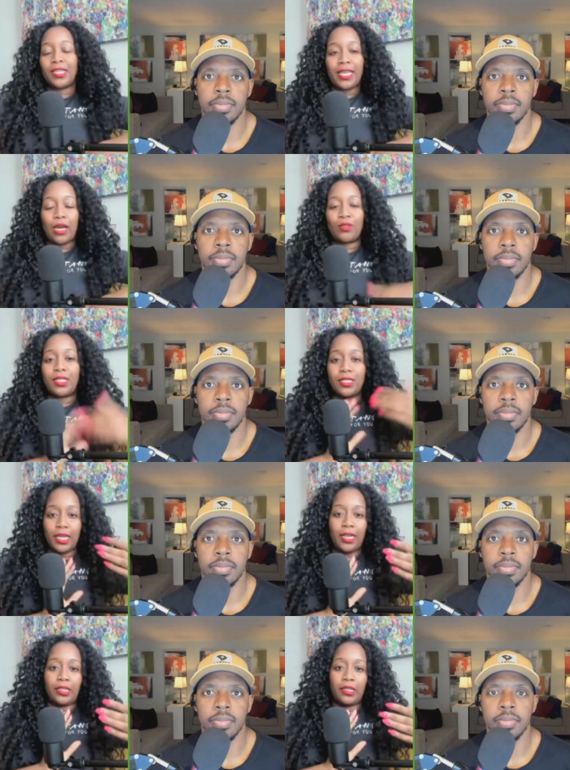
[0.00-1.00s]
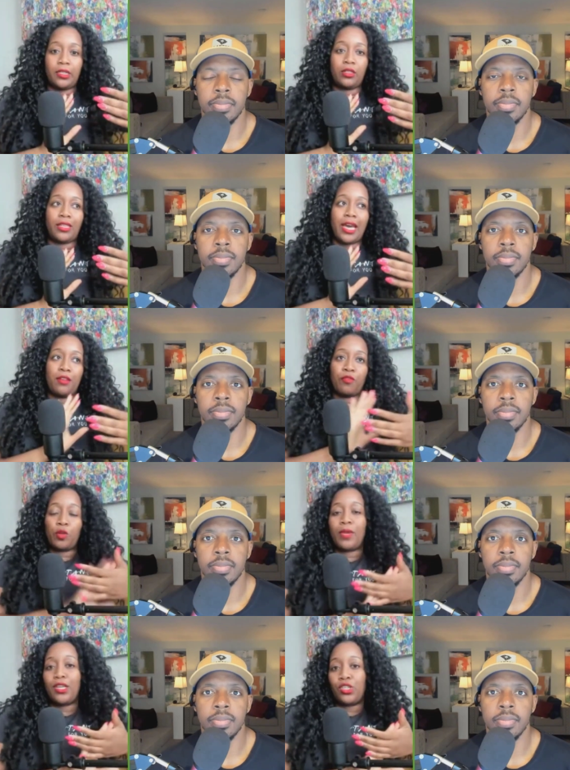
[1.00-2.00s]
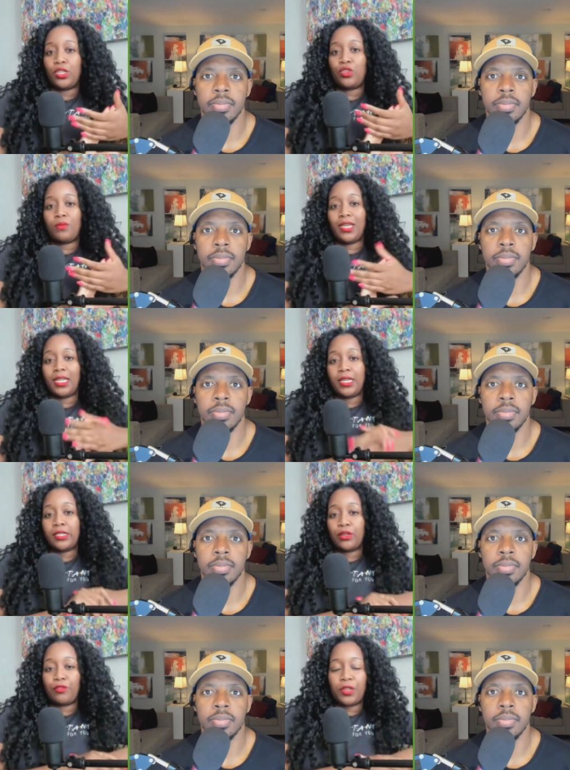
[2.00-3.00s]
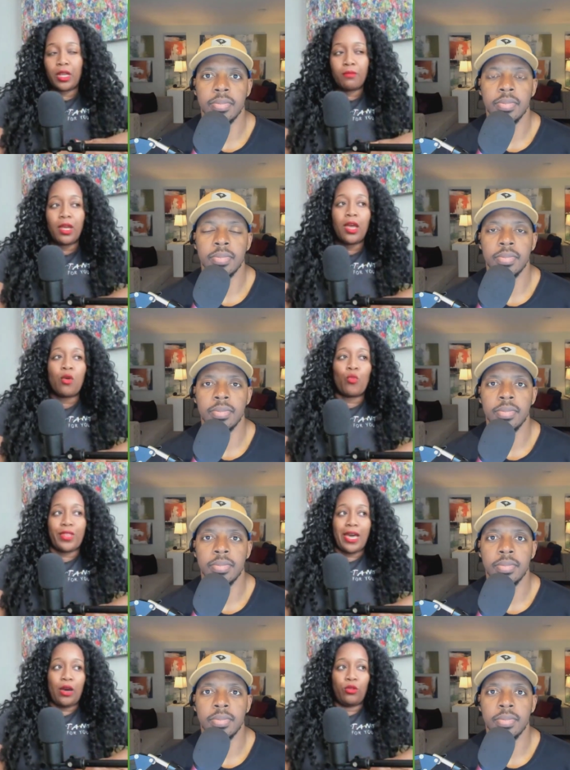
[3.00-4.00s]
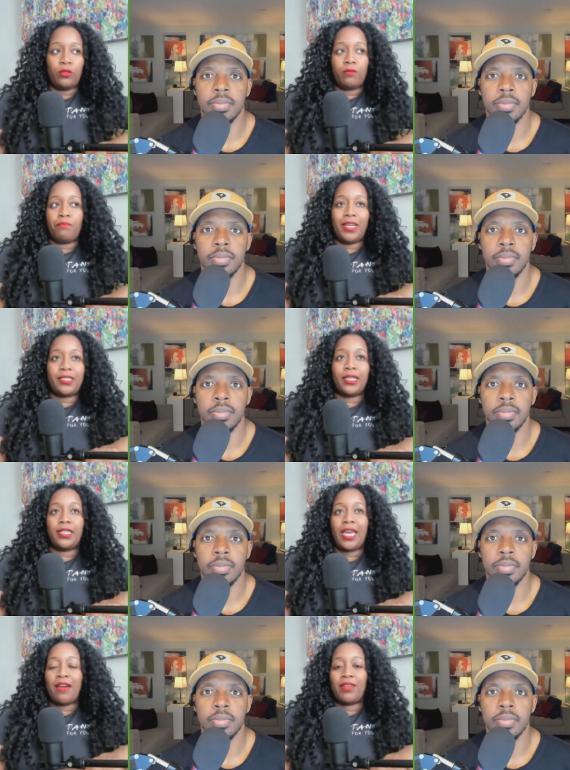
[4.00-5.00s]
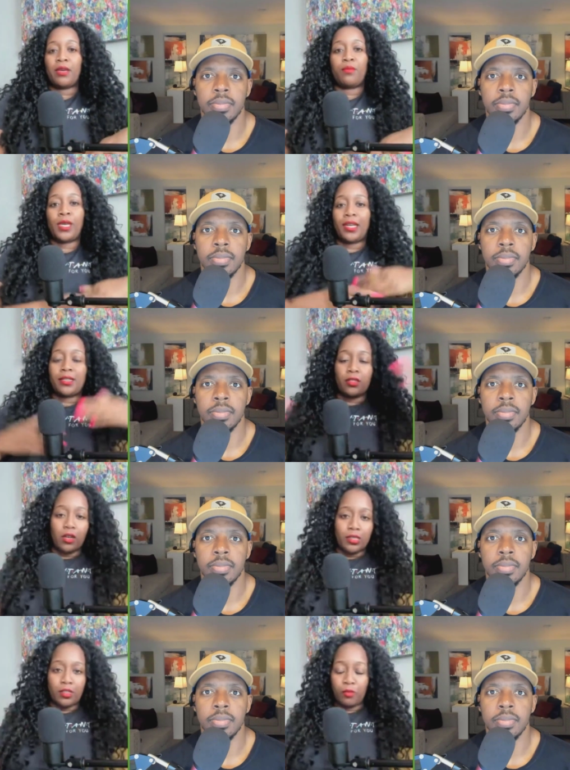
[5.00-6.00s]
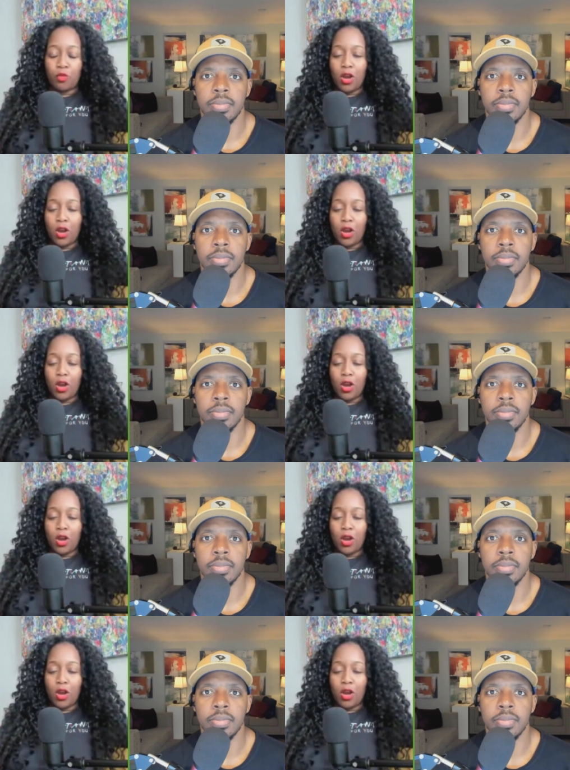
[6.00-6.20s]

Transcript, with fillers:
Speaker 1: as an accountant, tailor that information to make it easier for them without basically having it be an exhaustive